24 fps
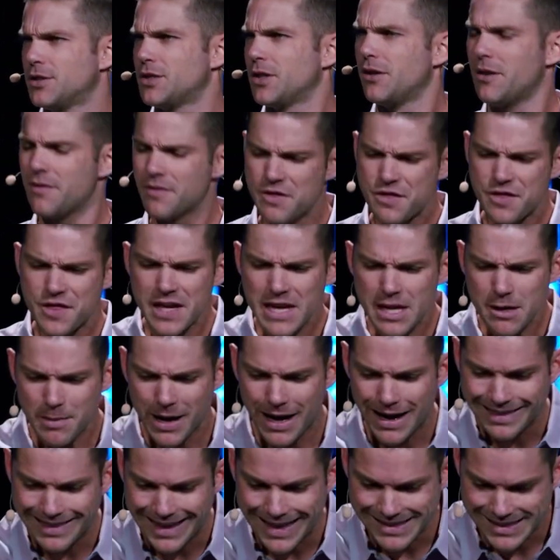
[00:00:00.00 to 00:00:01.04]
I don't even think about
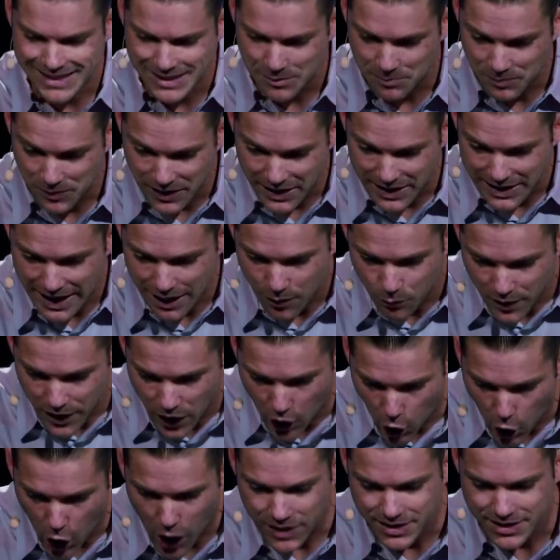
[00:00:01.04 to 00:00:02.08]
it that simply, and yet we
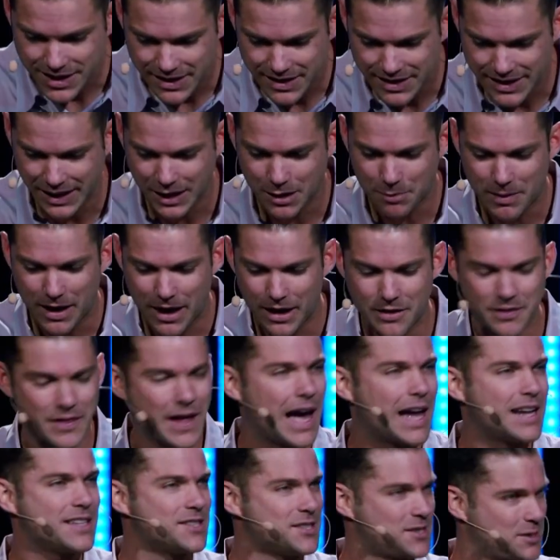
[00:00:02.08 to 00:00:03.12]
ought to think about it
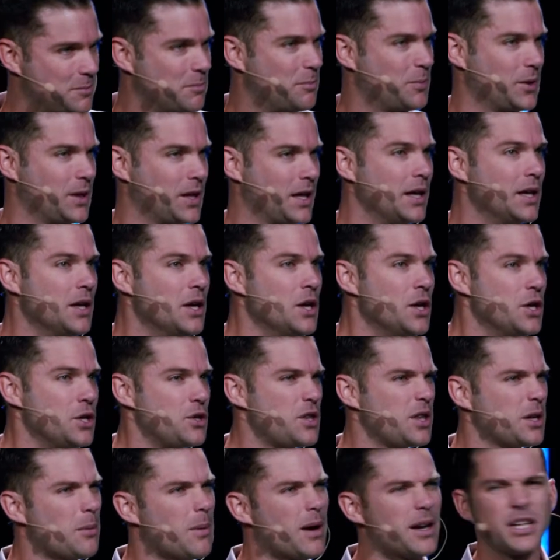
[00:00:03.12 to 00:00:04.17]
that simply. You
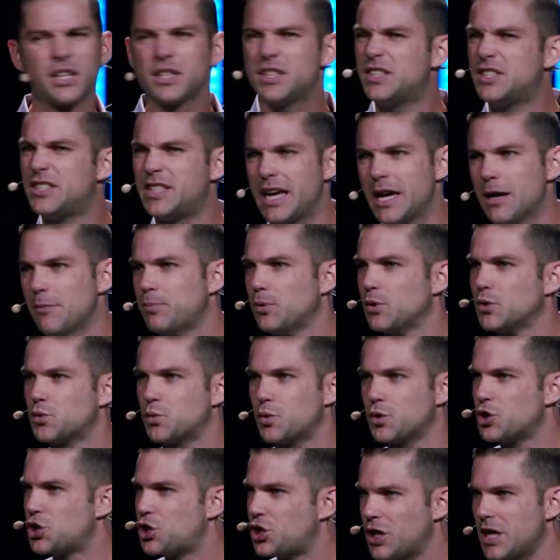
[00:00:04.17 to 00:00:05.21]
think about examples
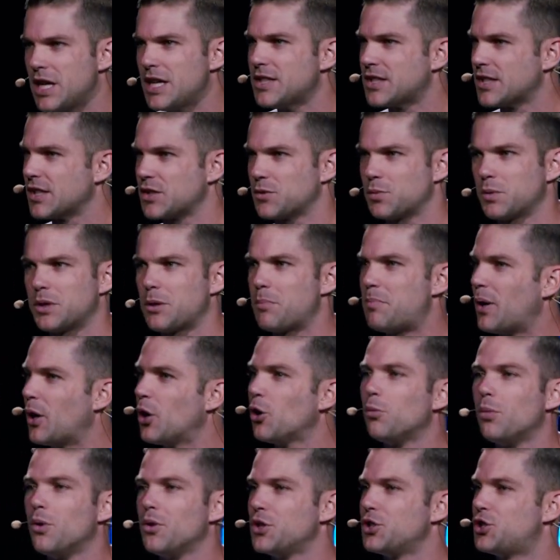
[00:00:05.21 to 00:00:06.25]
with Jesus, with the
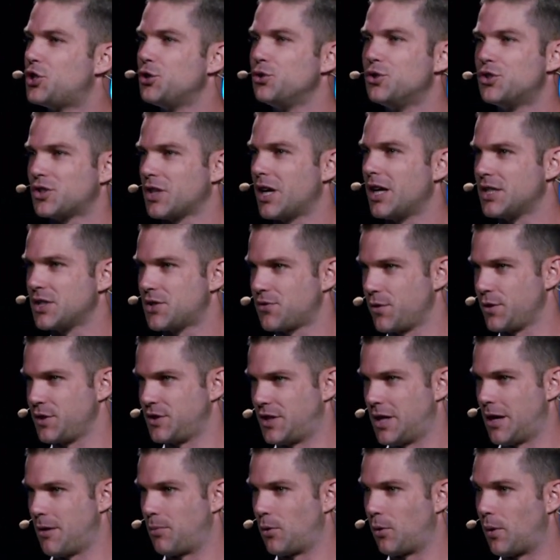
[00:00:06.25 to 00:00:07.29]
parable of the two sons, for
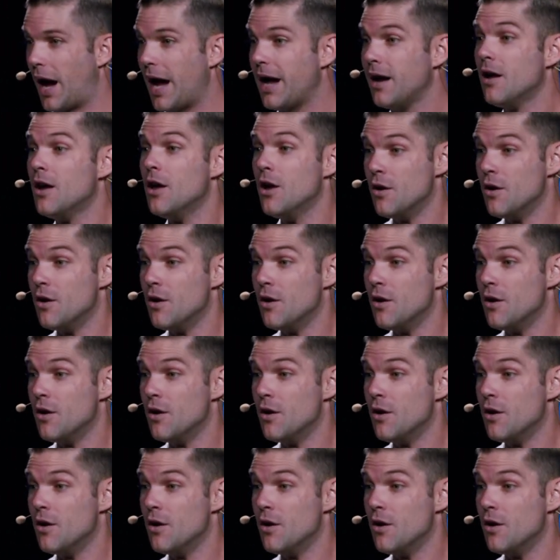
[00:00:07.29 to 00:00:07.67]
example, right?